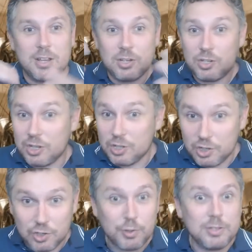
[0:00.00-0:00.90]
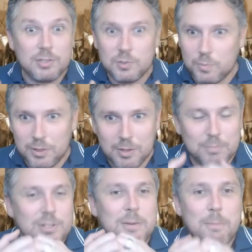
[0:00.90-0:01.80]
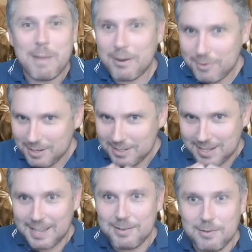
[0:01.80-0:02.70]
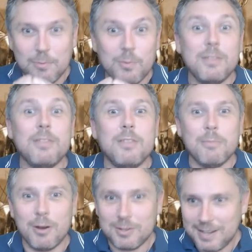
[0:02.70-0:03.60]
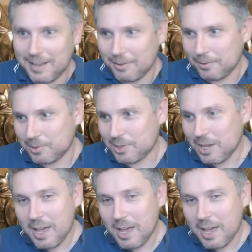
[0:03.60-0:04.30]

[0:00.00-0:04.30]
she joins with them. She marries in with the Martells,